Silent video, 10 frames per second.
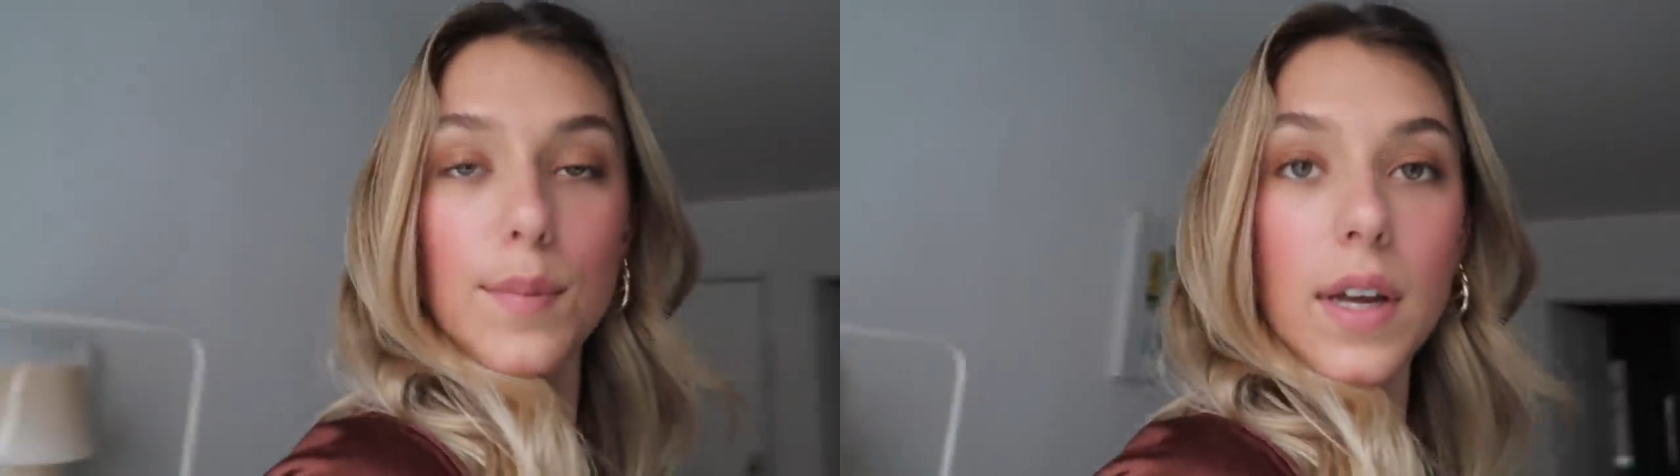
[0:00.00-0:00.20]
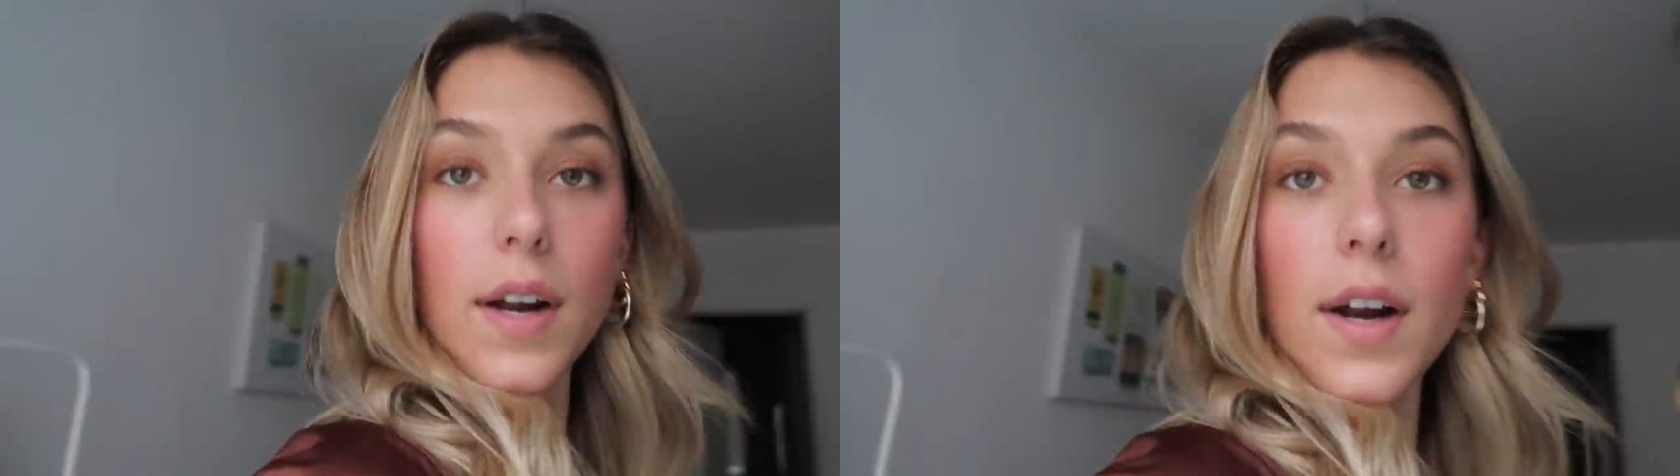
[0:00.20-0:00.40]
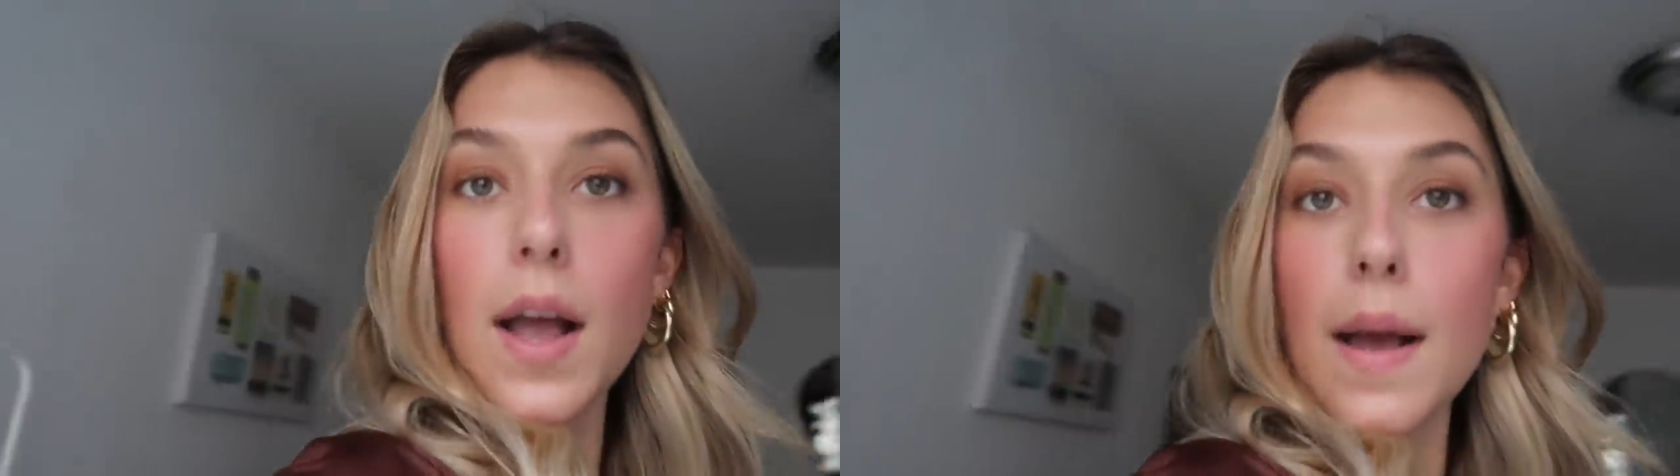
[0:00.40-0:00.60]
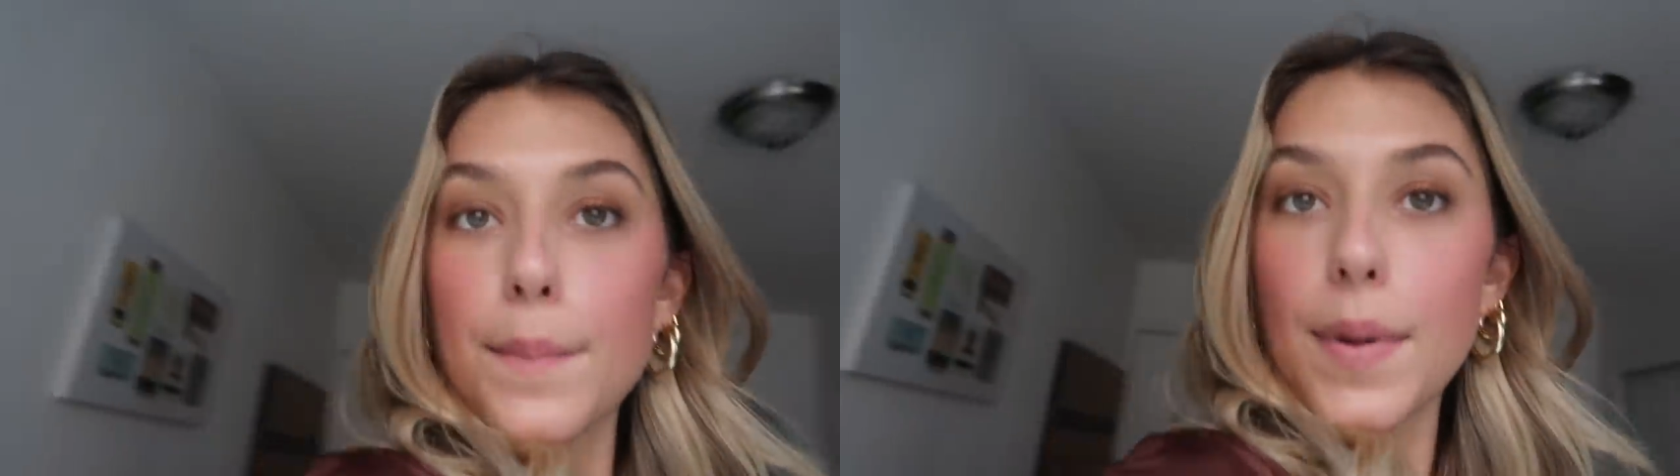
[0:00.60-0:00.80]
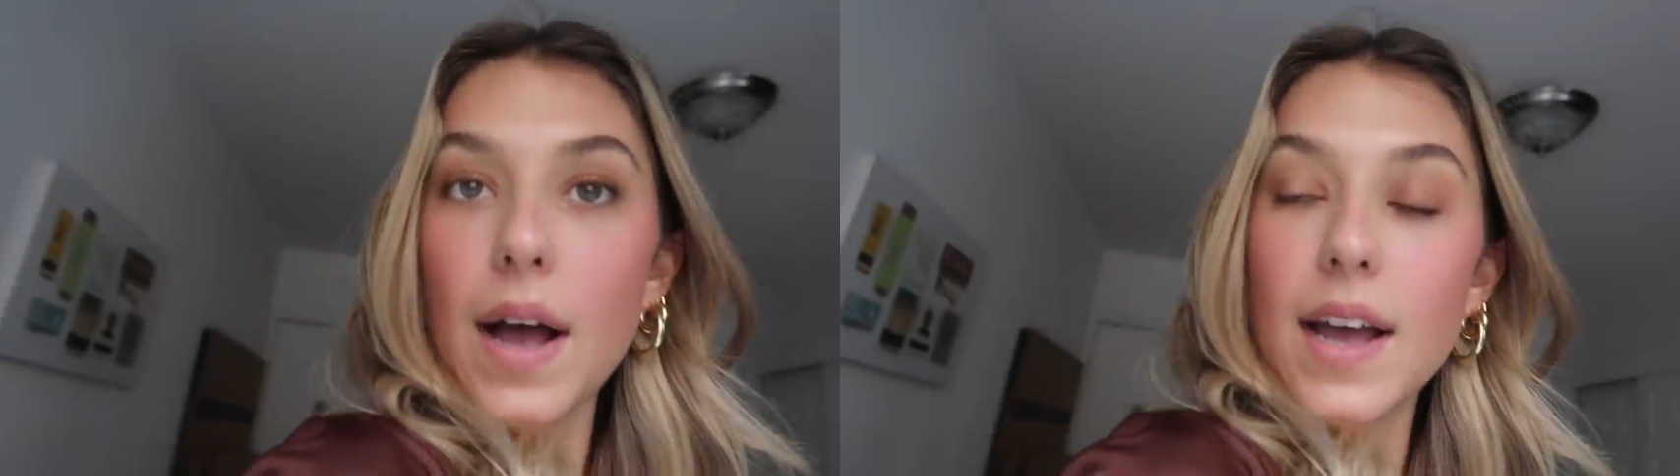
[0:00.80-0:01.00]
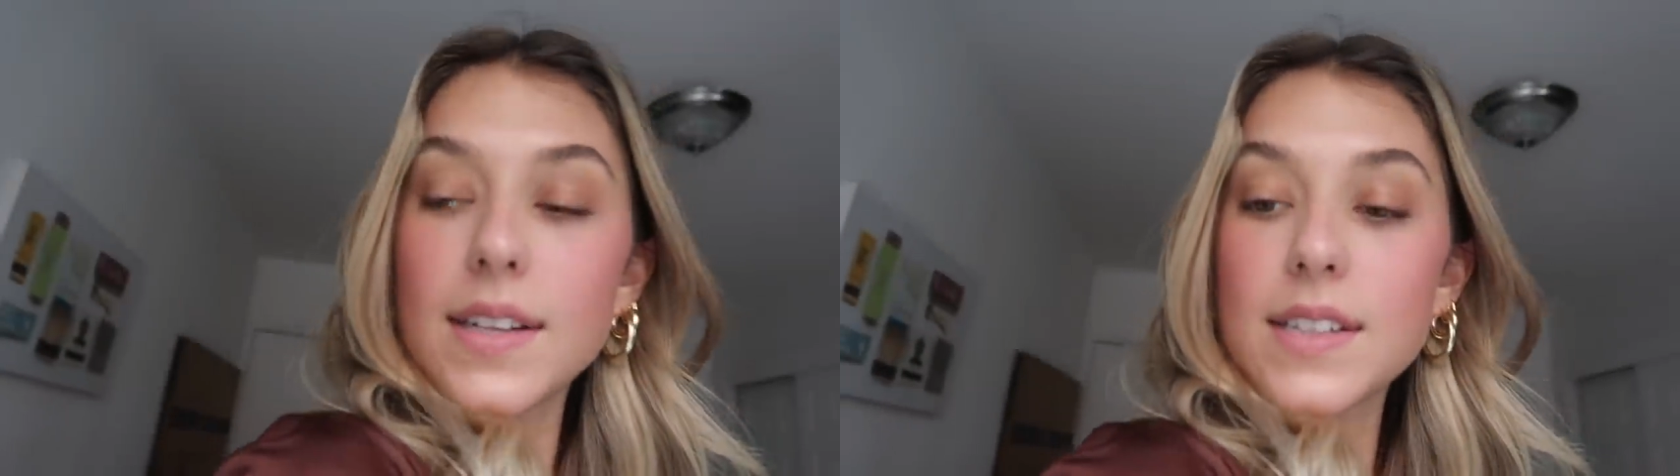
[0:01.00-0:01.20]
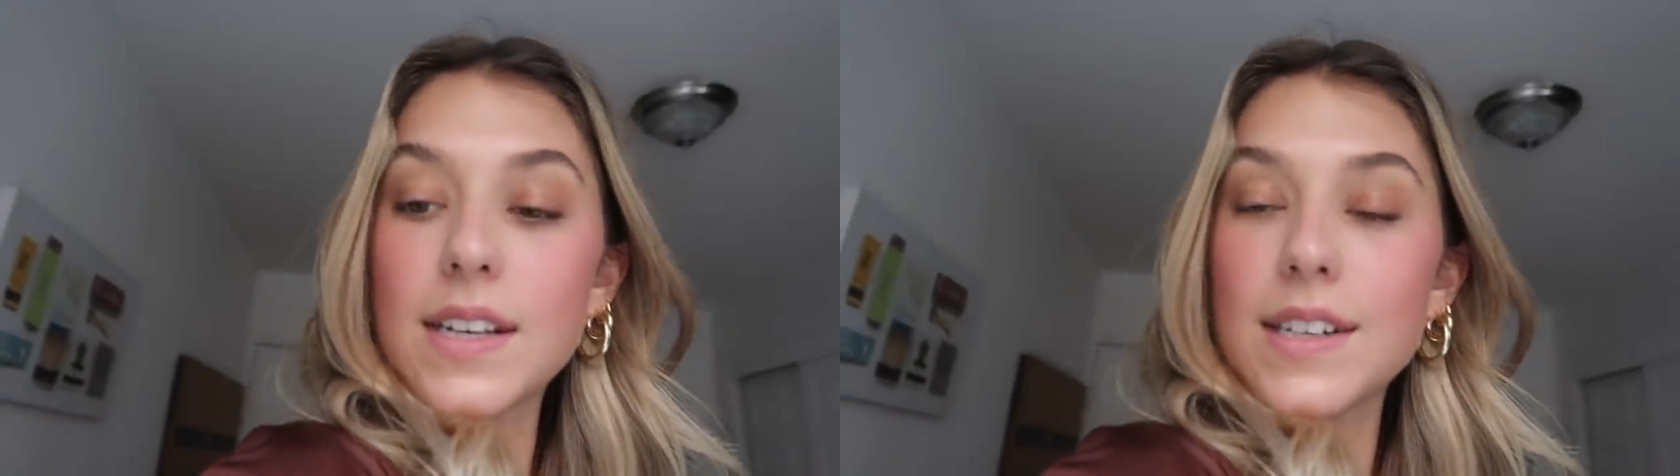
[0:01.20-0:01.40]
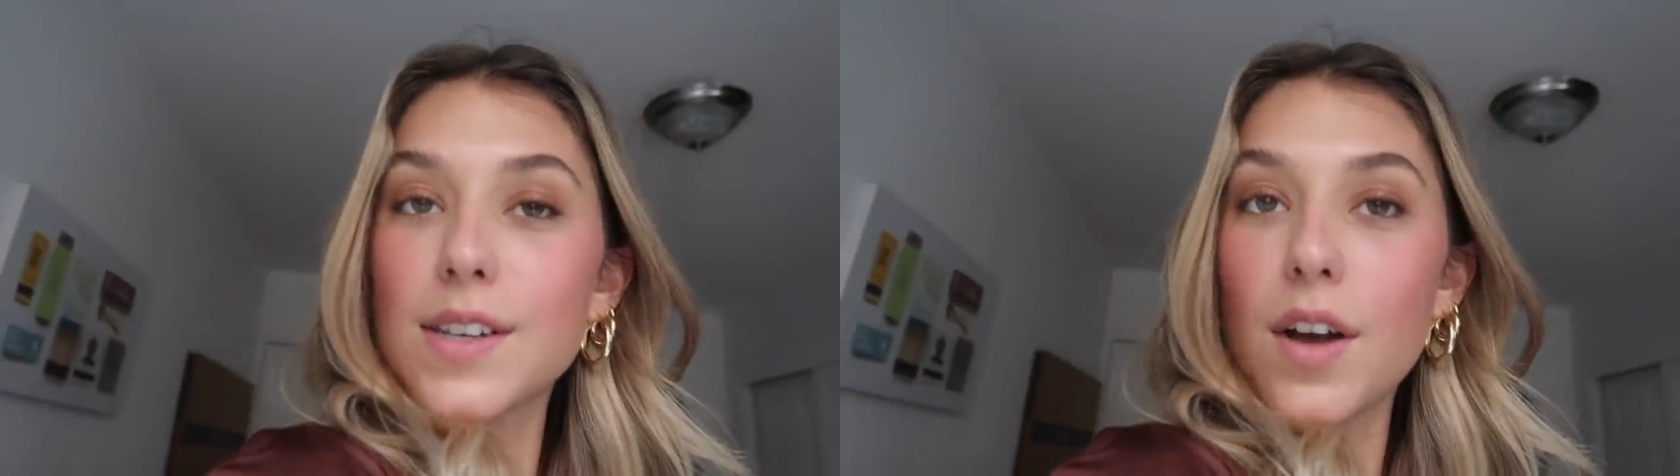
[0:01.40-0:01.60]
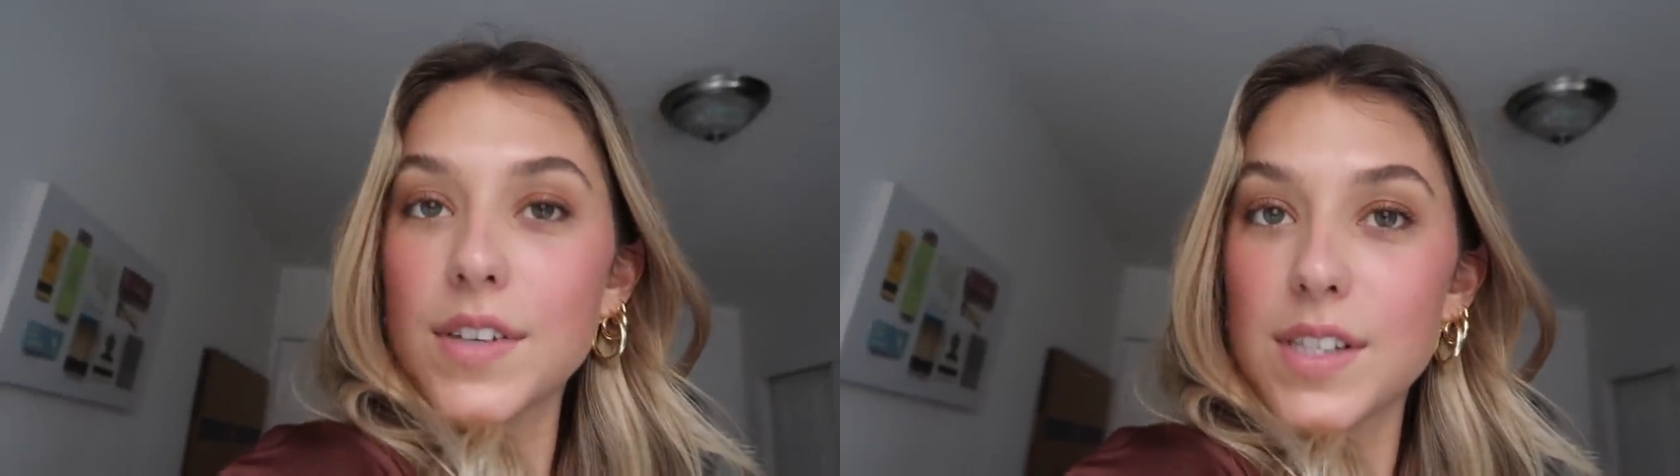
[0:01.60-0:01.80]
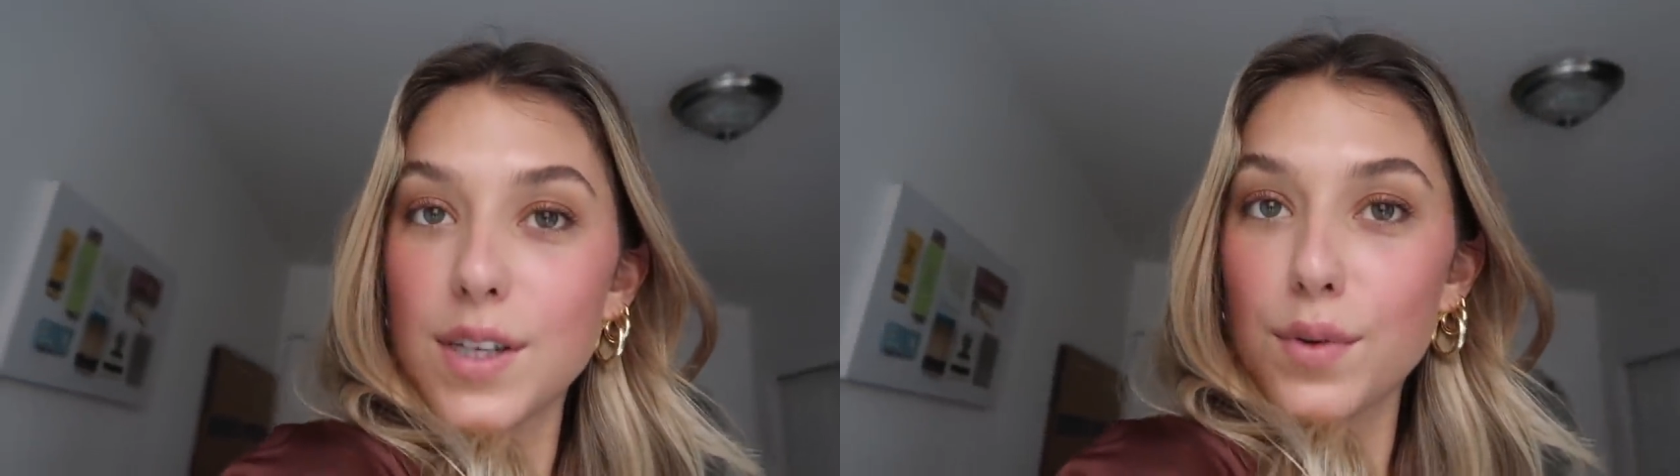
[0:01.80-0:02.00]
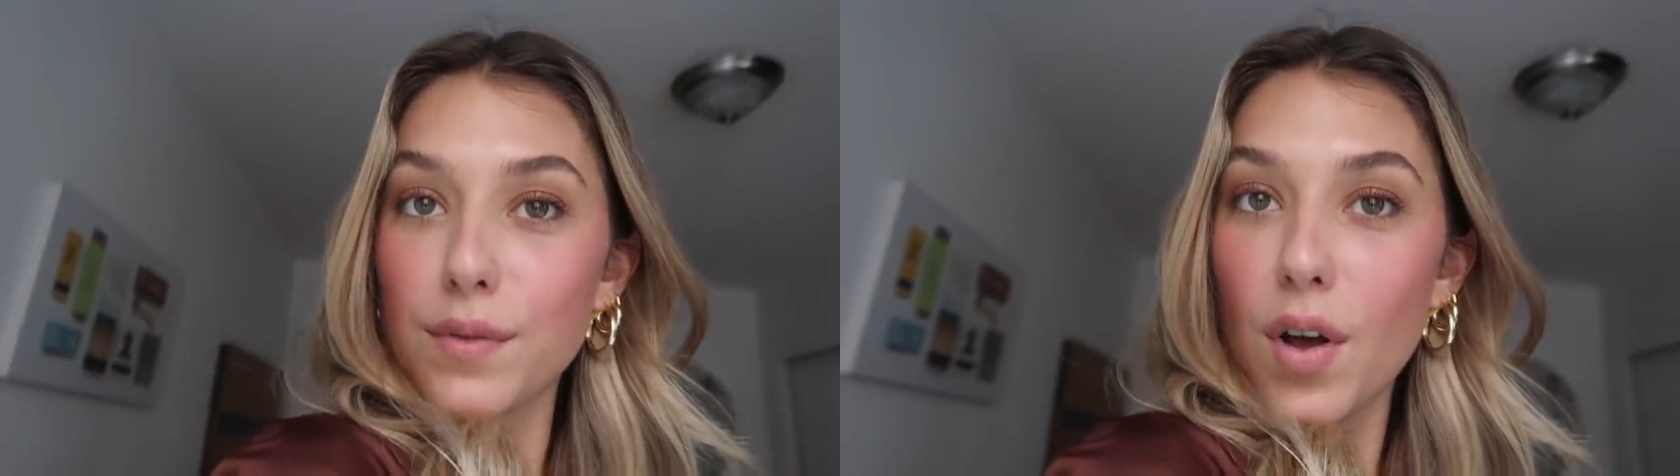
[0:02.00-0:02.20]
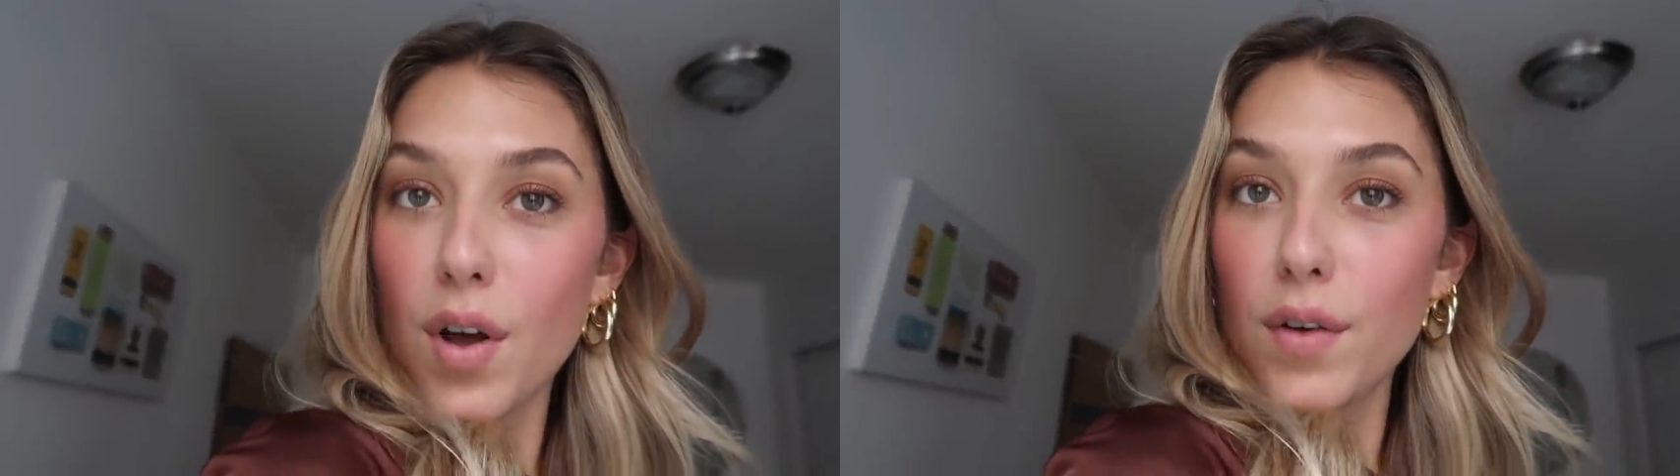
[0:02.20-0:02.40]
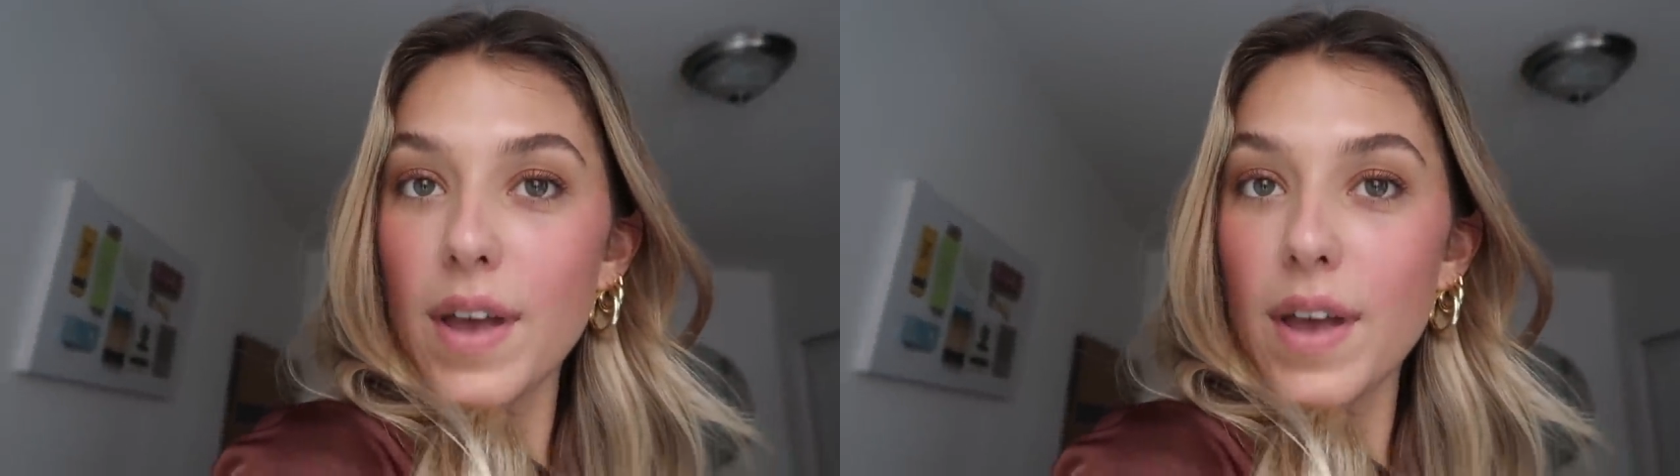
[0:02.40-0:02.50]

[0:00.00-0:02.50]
mirror, but it is obviously Revolve,